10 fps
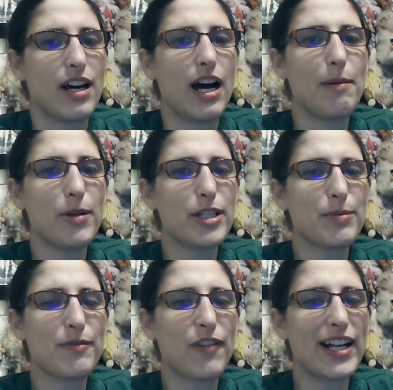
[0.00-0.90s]
Hamawe's
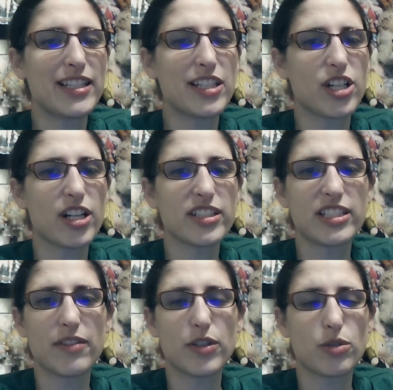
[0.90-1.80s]
been fighting the
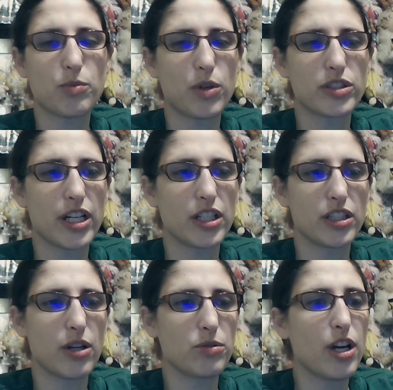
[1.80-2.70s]
darkness of this world all
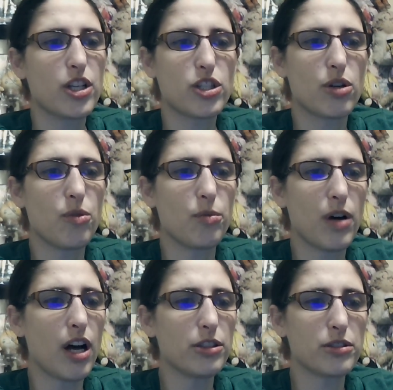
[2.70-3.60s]
alone, so
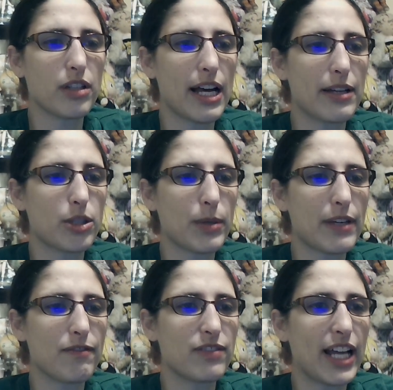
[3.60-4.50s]
we
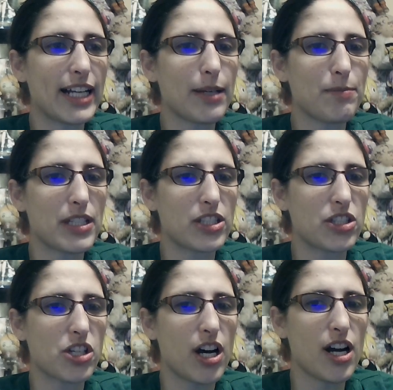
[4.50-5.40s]
can light up the
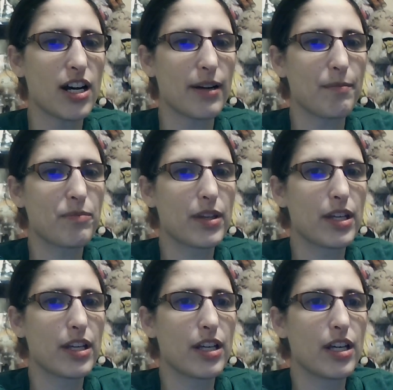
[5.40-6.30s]
star.
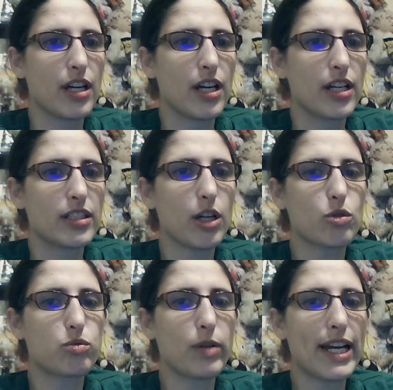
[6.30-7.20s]
Now
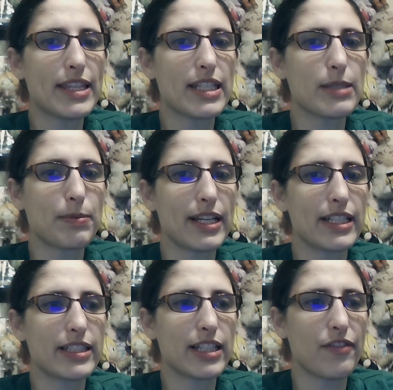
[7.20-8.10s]
grant this
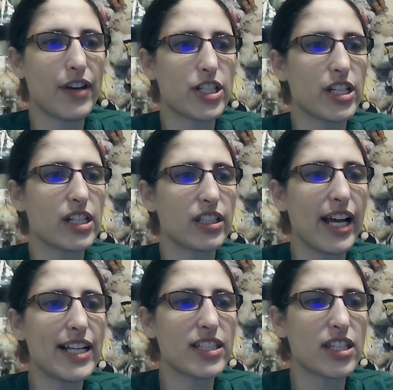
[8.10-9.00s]
planet's salvation and
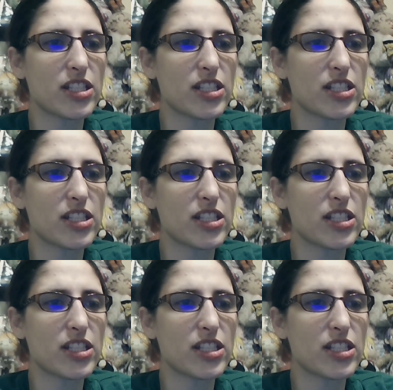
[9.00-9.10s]
cleanse the